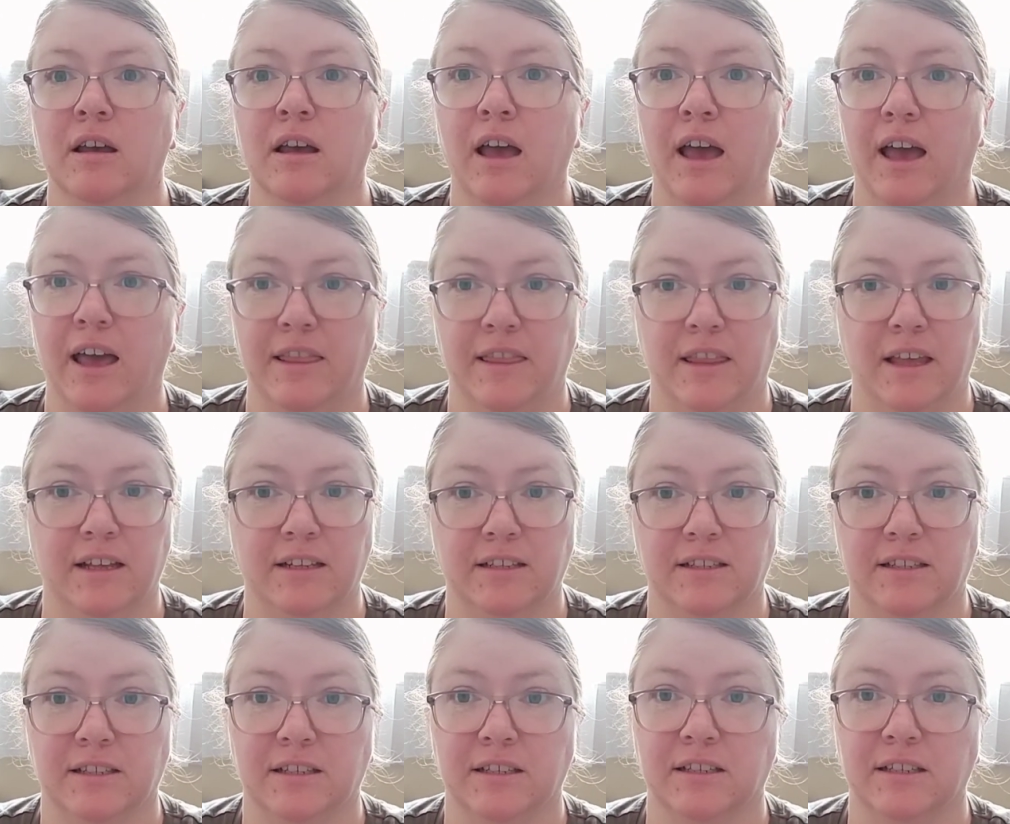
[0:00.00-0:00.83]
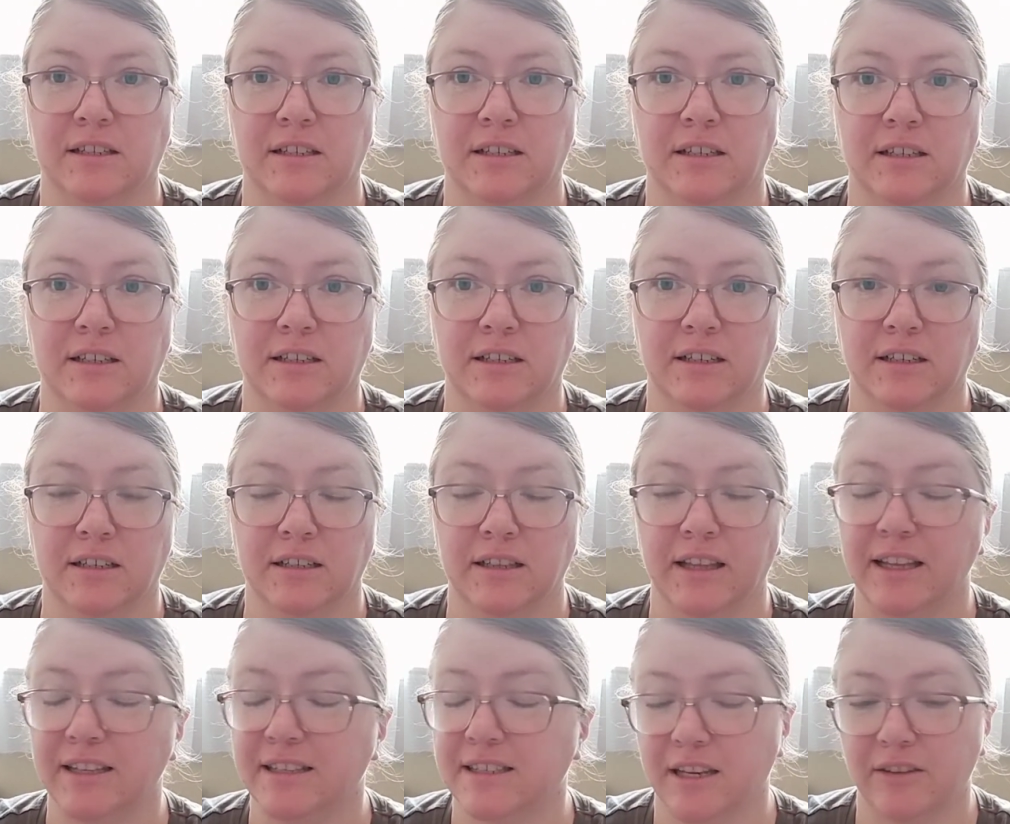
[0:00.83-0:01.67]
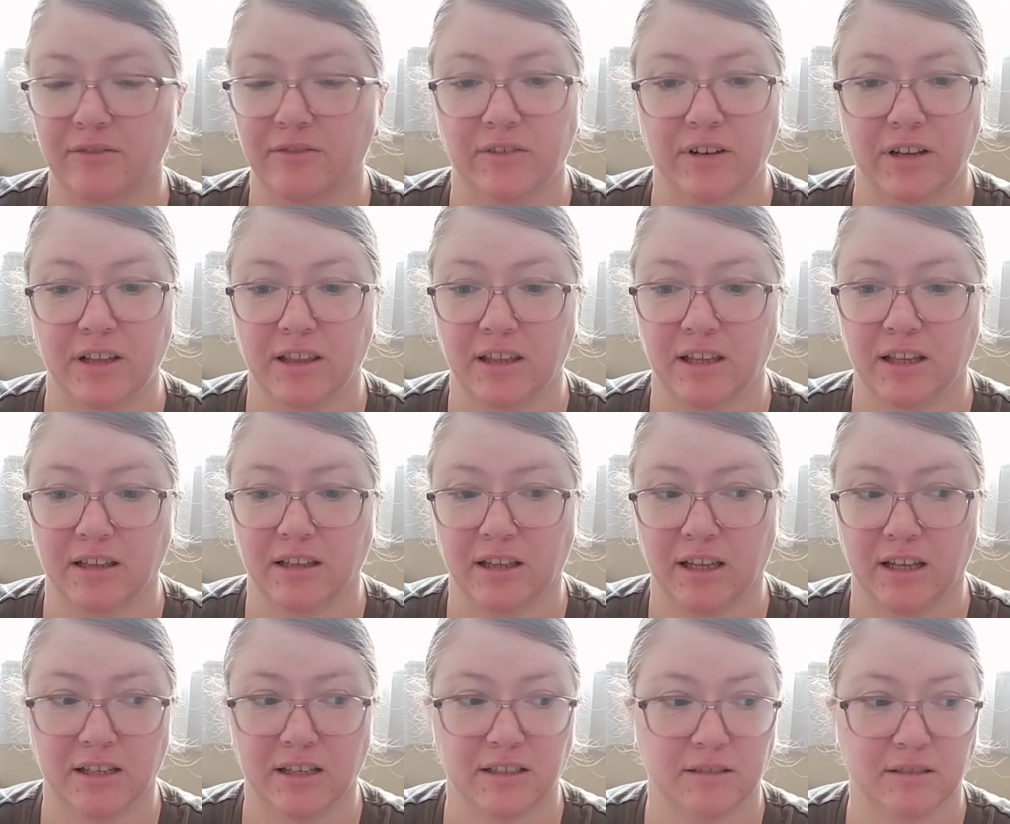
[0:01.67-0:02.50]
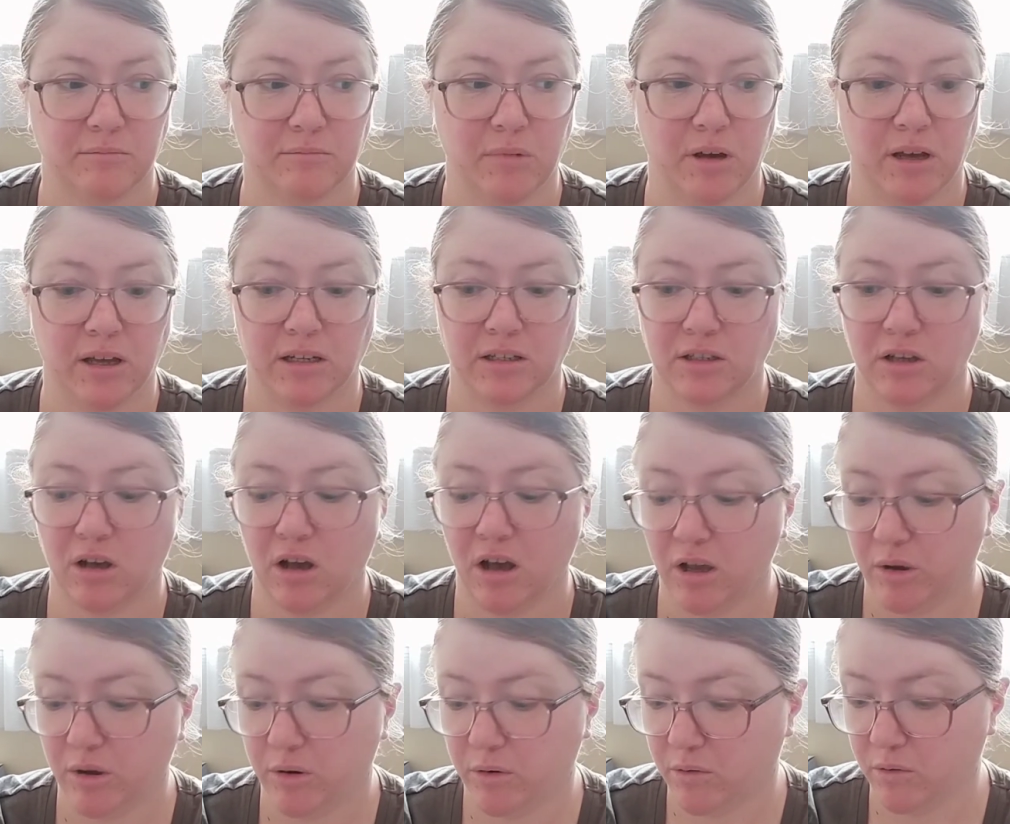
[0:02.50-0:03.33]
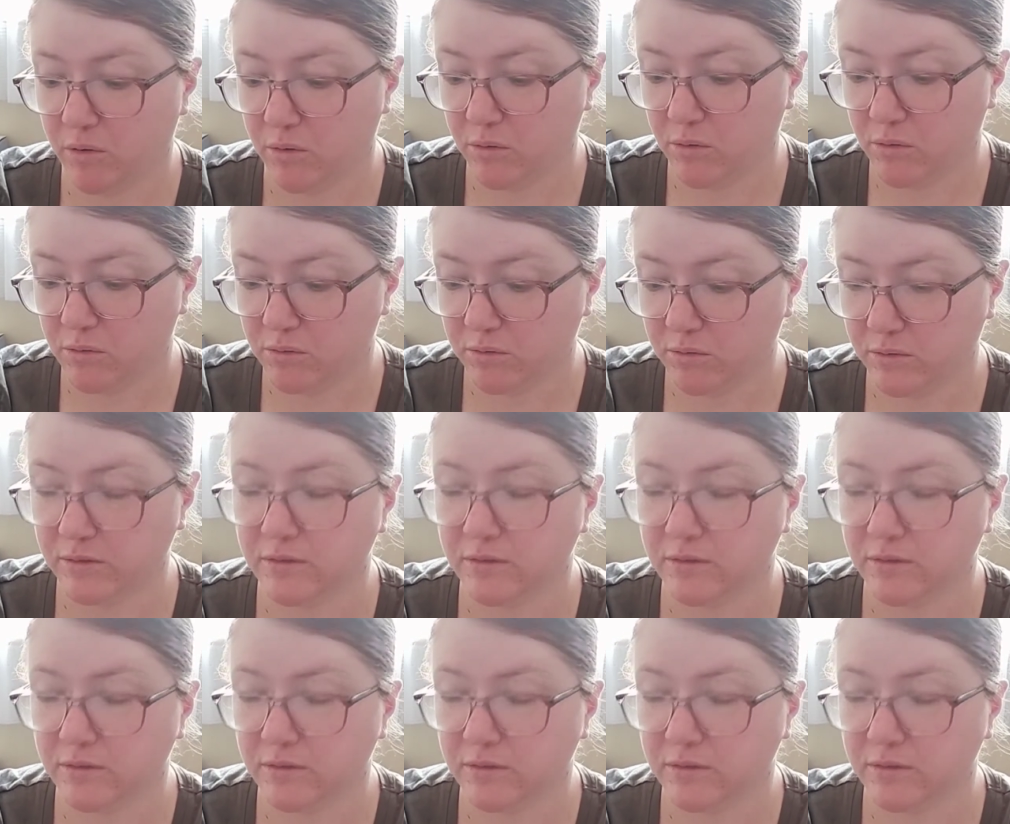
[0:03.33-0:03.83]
And that's everything. That's my entire haul.